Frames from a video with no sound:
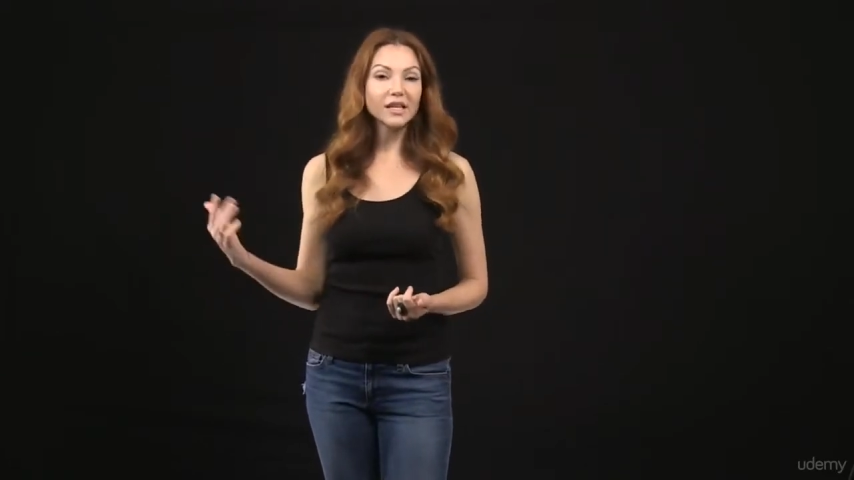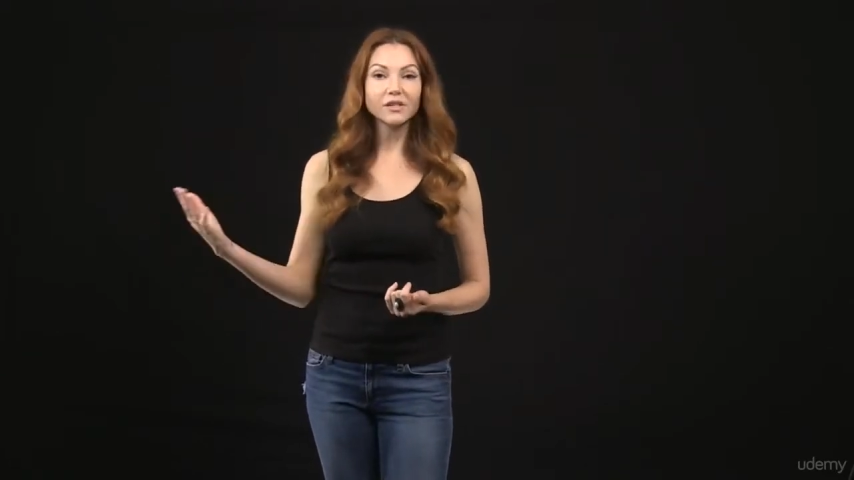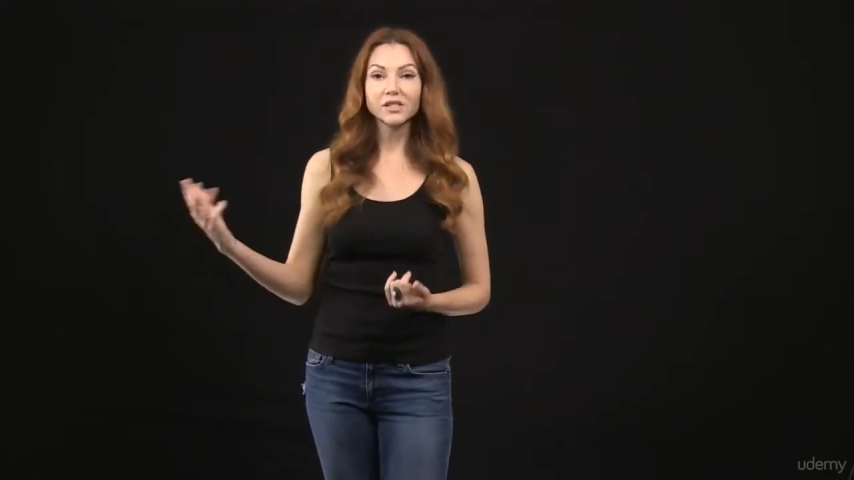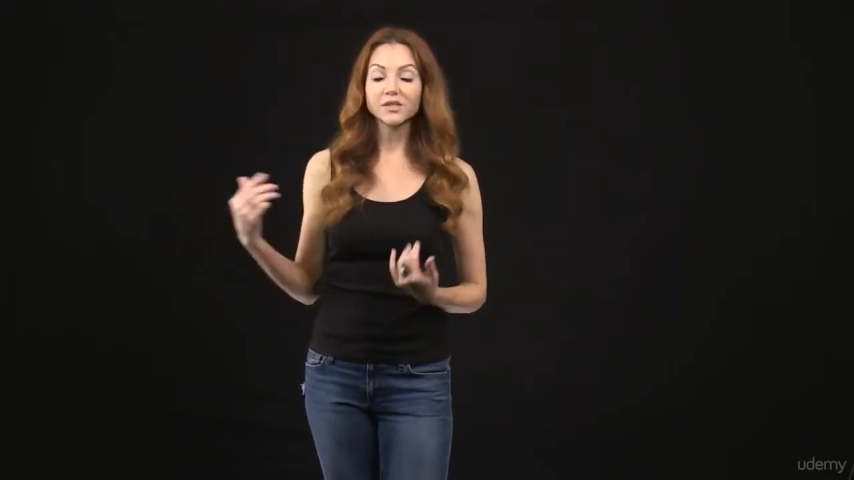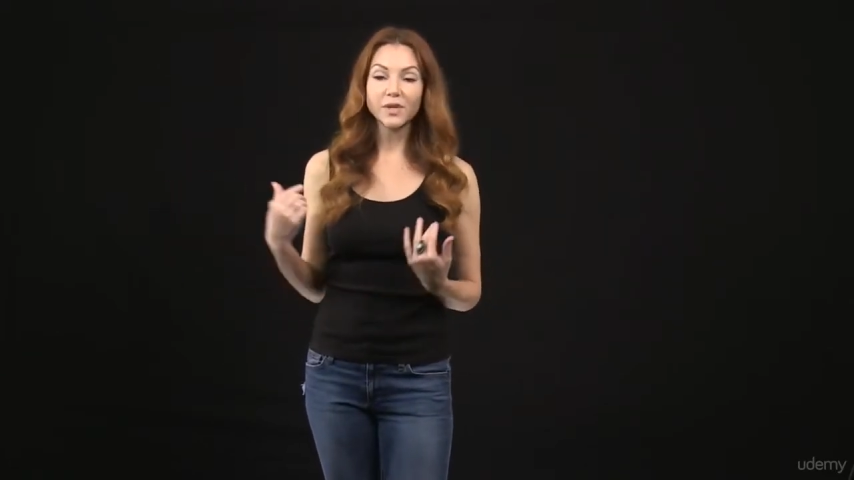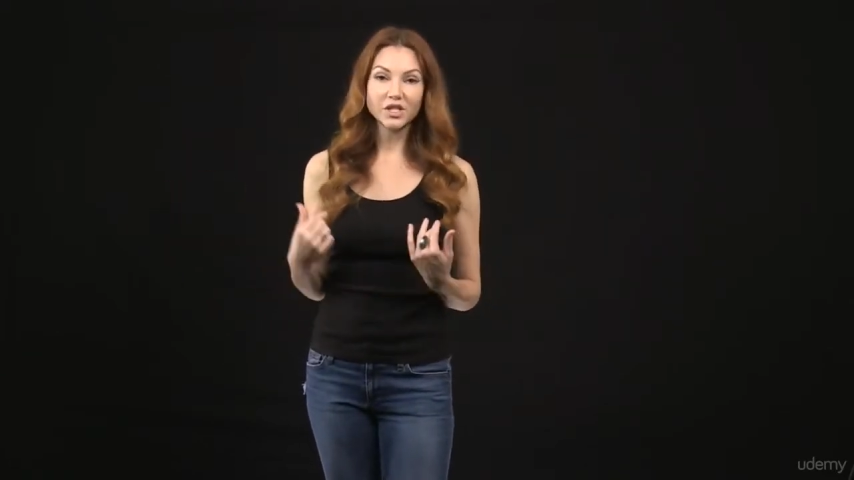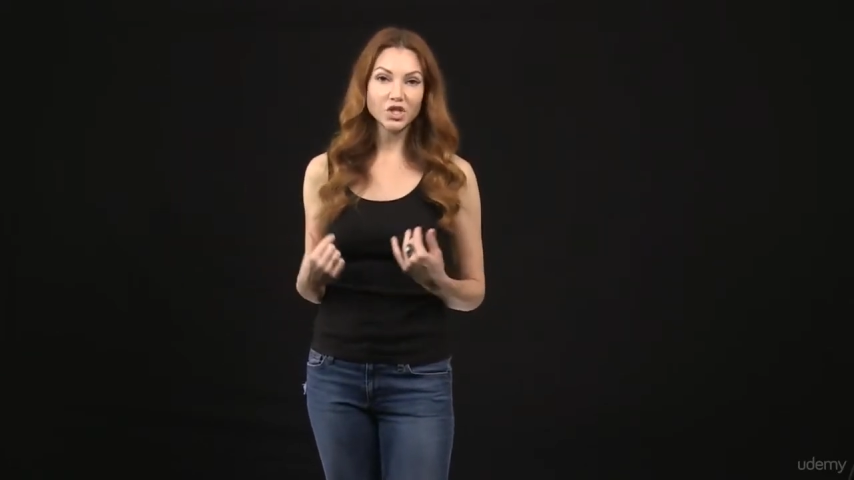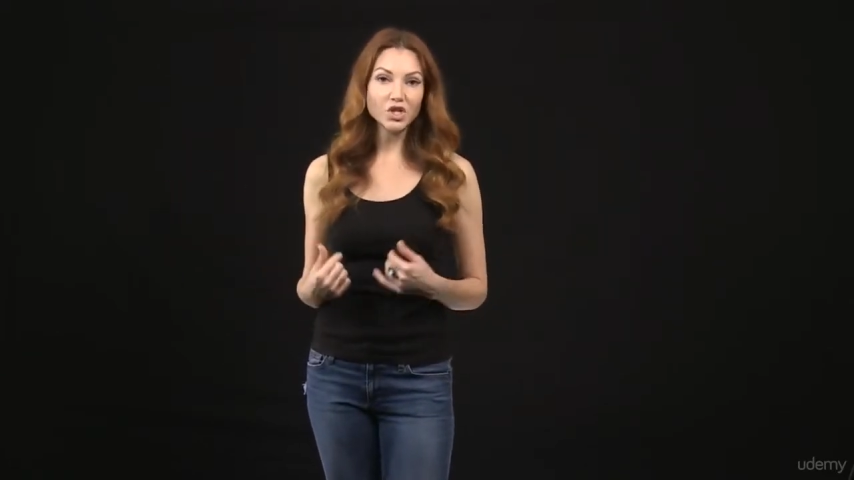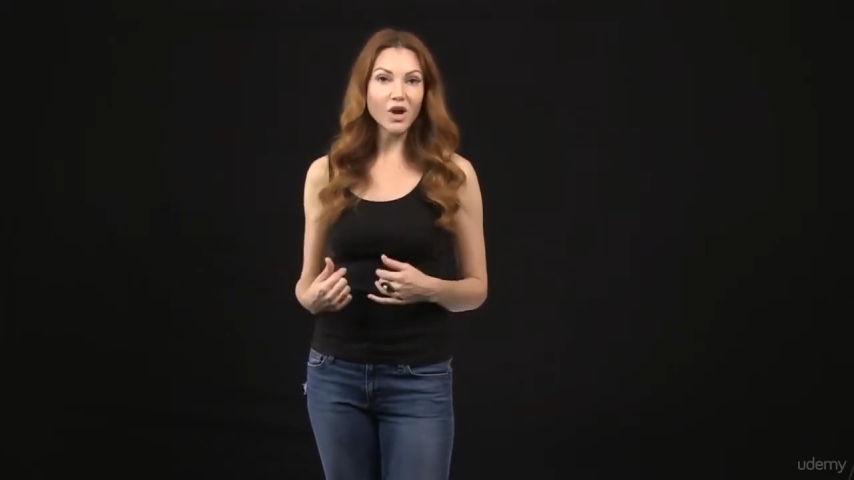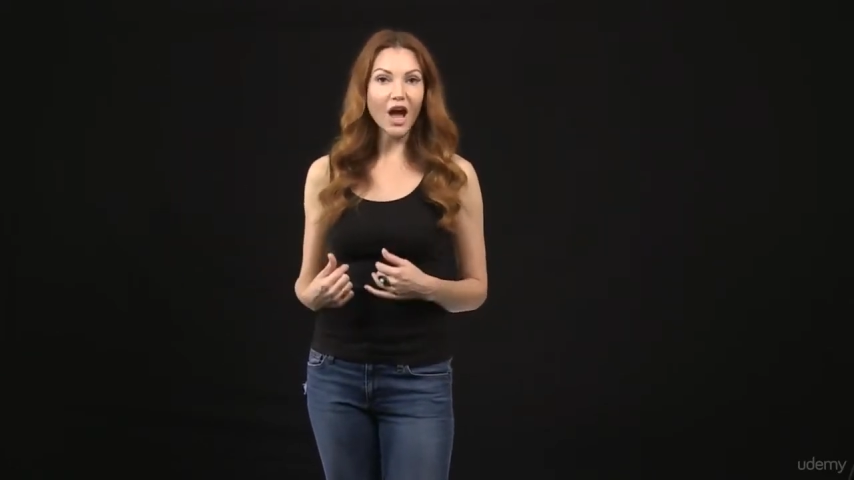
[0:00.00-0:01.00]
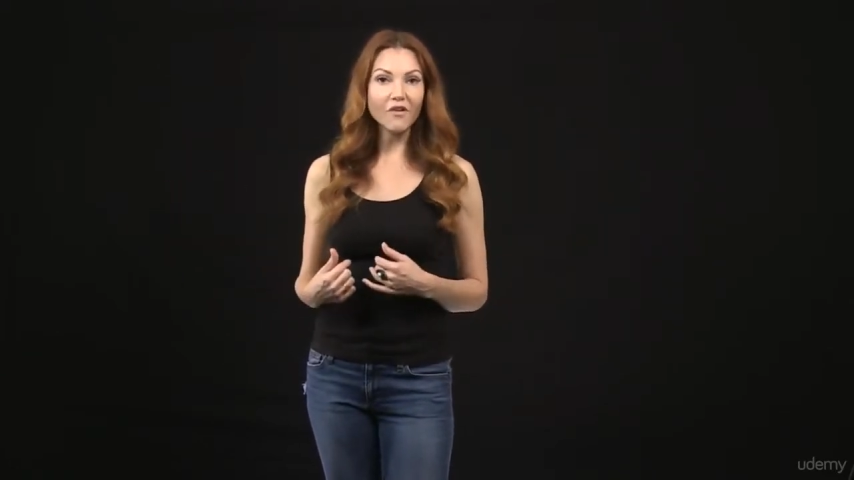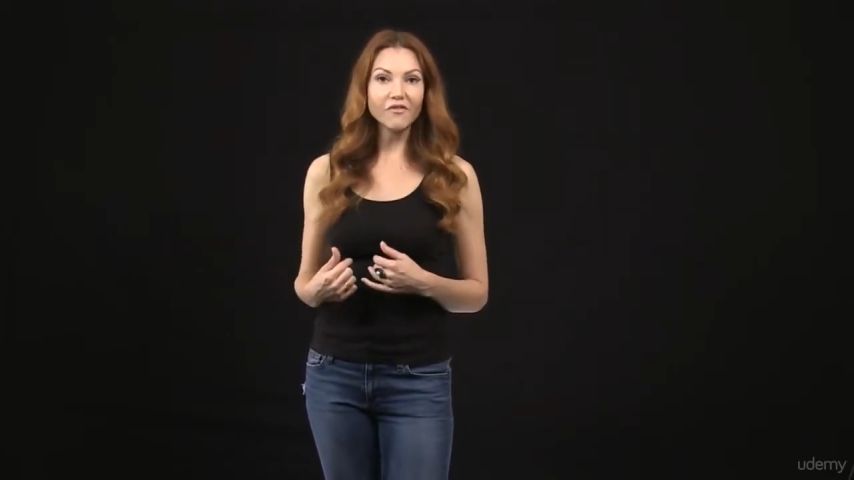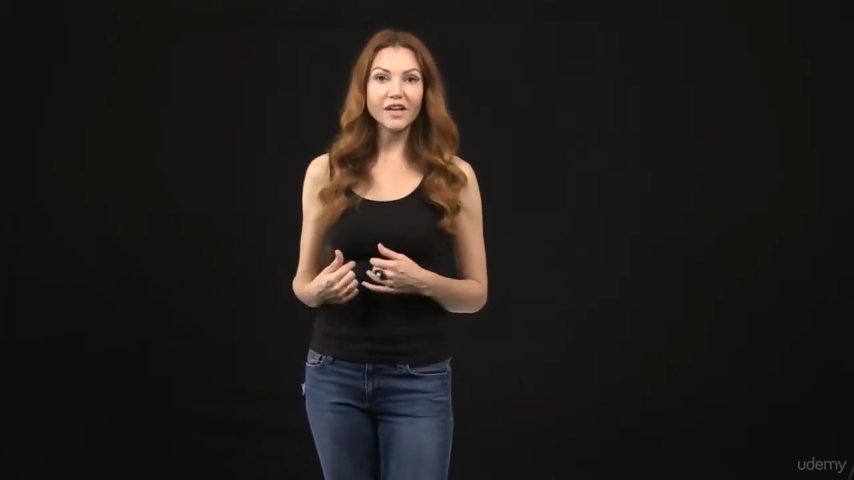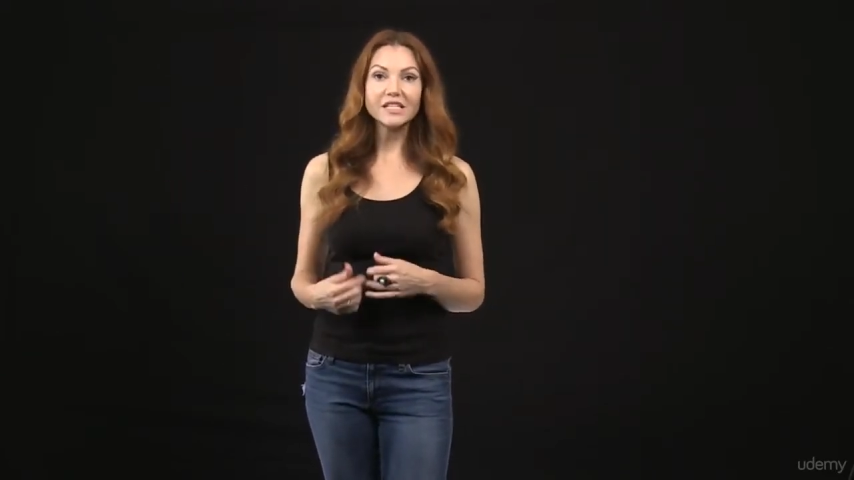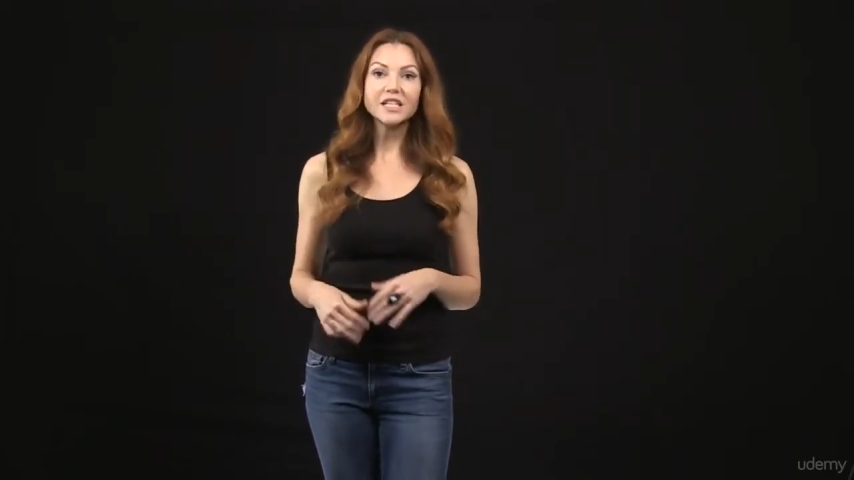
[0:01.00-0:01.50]
They'll speak to your
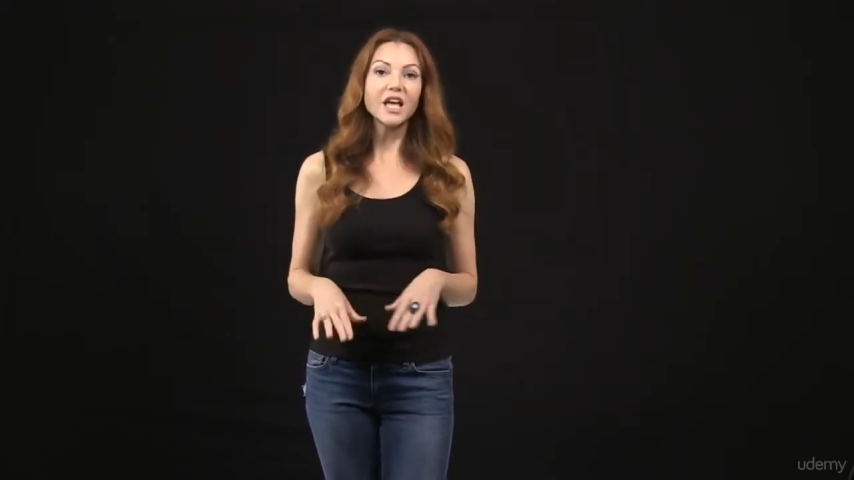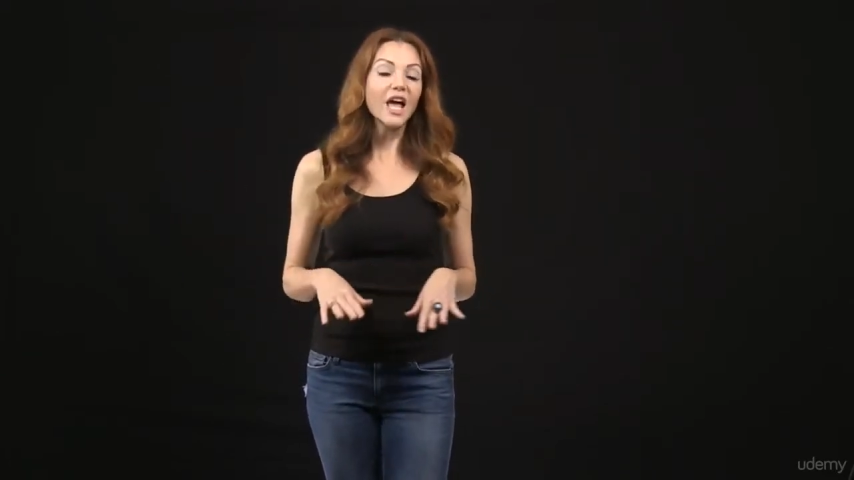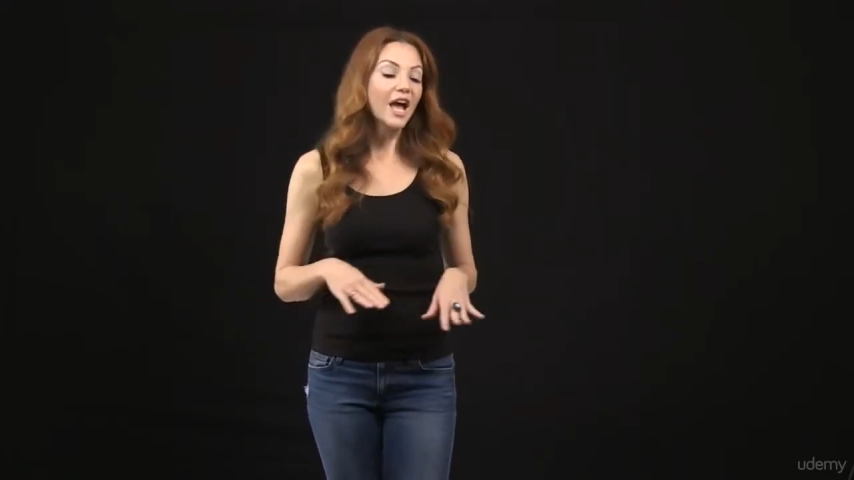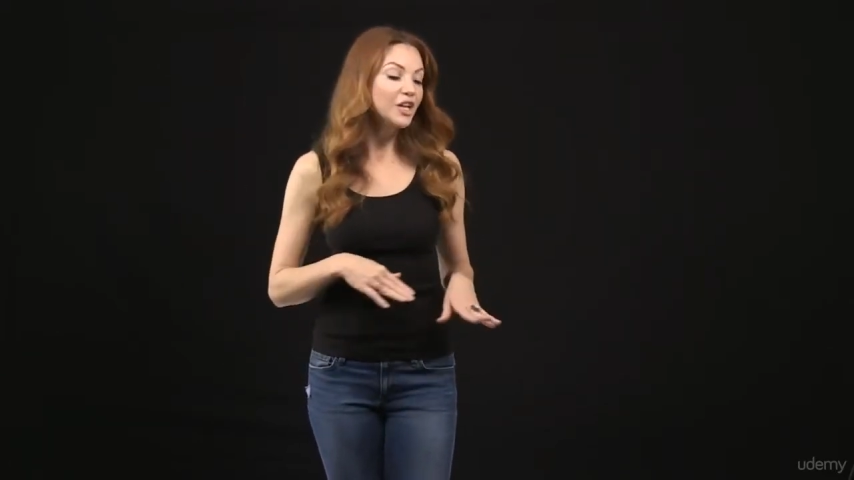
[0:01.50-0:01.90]
outfit,